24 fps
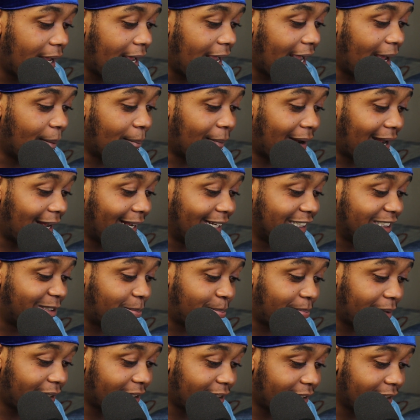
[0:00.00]
And my
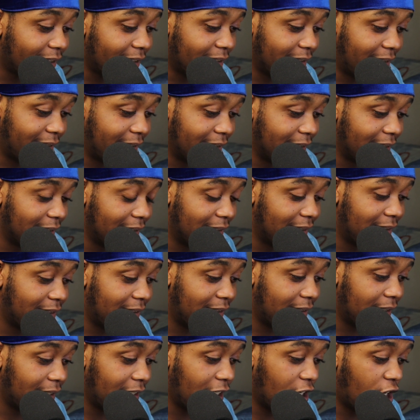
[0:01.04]

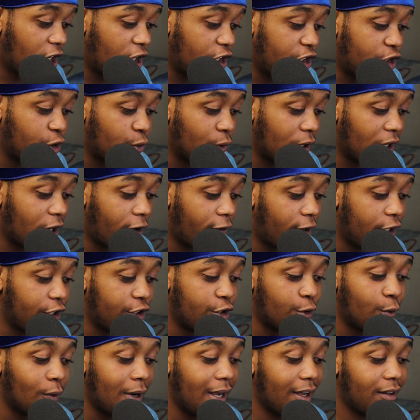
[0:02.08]
experiences are
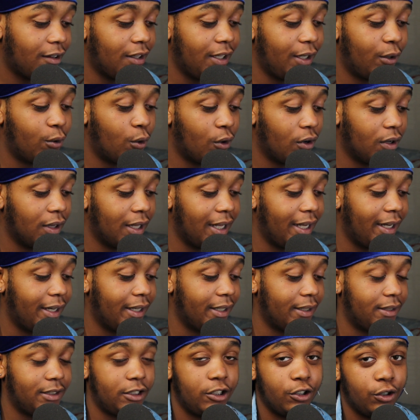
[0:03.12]
directly
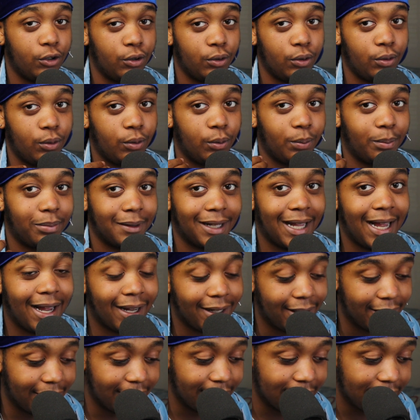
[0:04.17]
correlated to
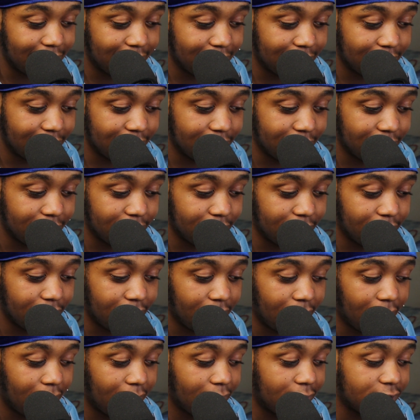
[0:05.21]
blackness.
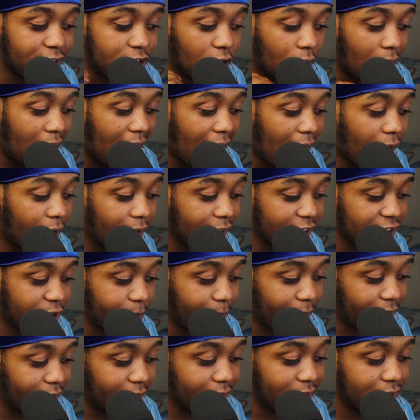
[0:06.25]
So our
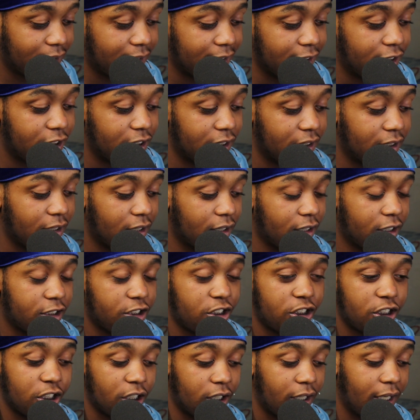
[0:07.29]
experiences
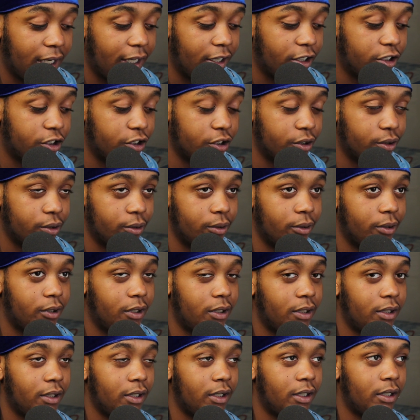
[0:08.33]
should include.
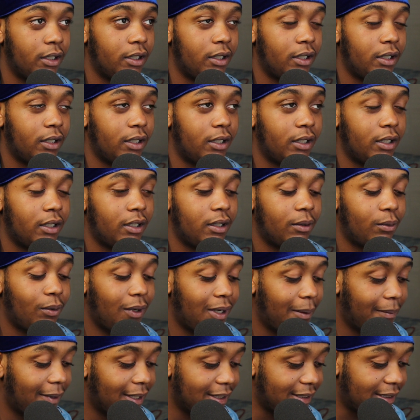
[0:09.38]
What
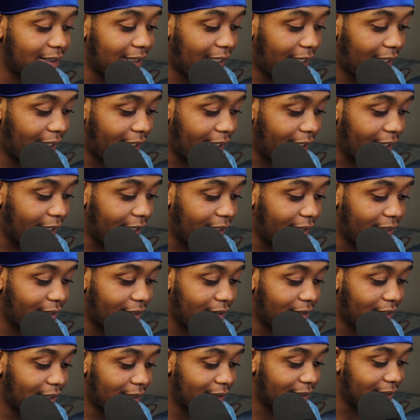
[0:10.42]
am I saying?
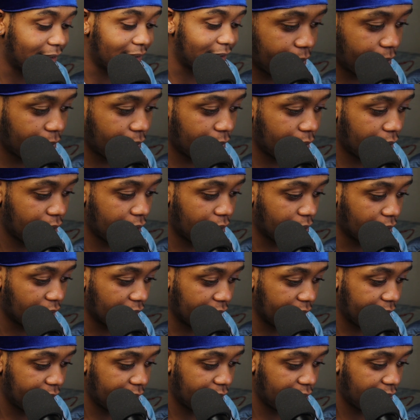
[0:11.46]
This.
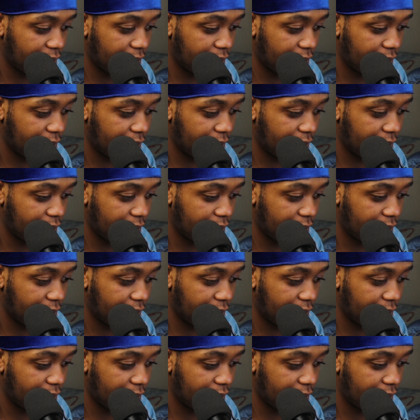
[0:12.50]
Okay.